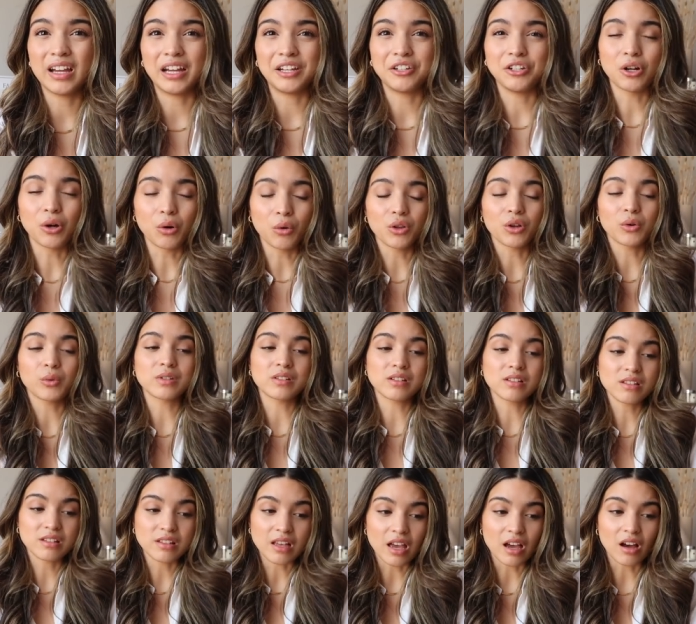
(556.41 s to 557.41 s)
I know there was
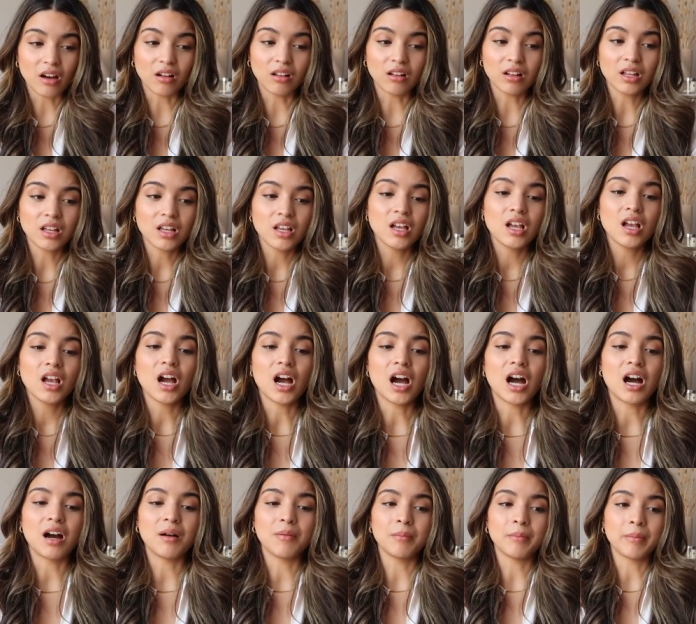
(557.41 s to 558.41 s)
a sale,
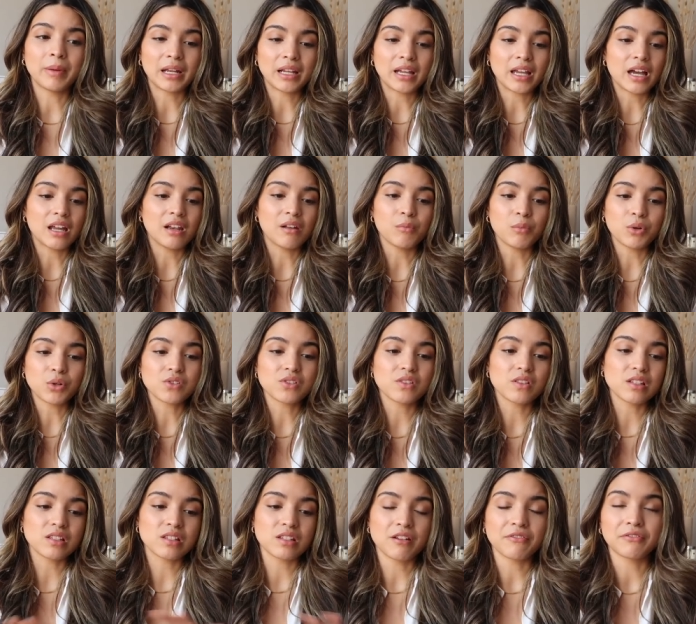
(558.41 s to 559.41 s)
um, but again, most
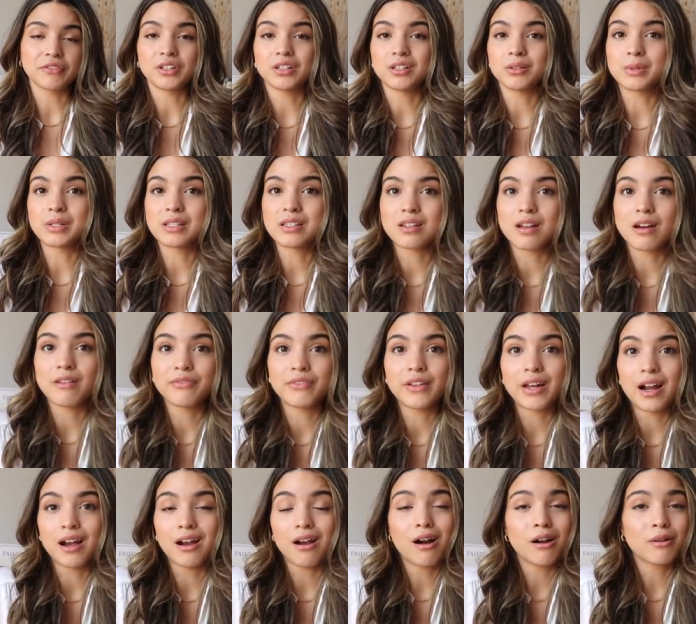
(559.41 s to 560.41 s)
of the stuff here was stuff
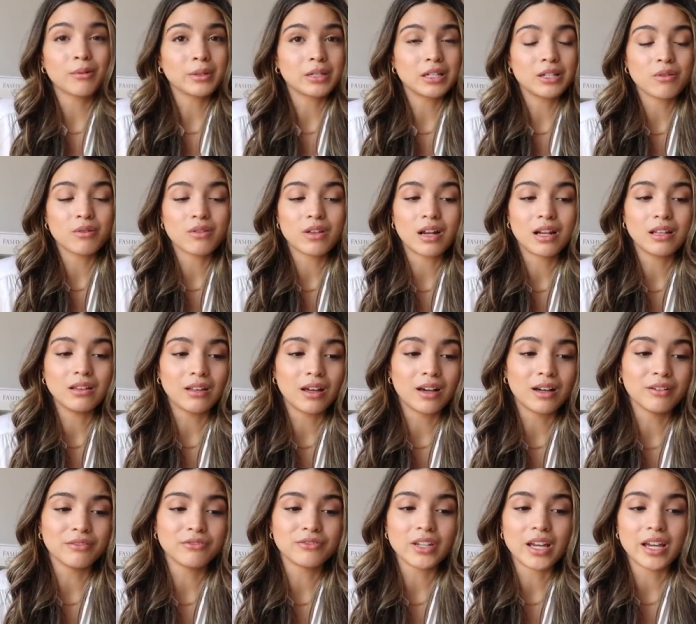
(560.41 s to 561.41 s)
that I already knew that I
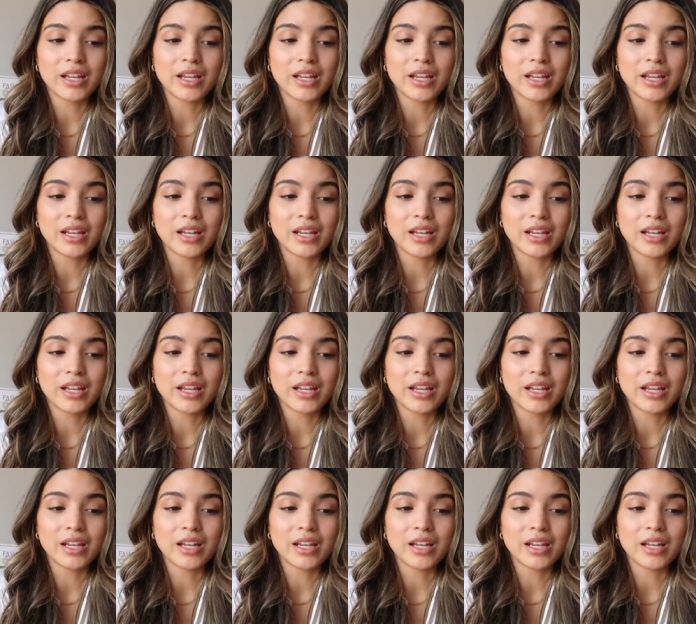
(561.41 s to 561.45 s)
loved,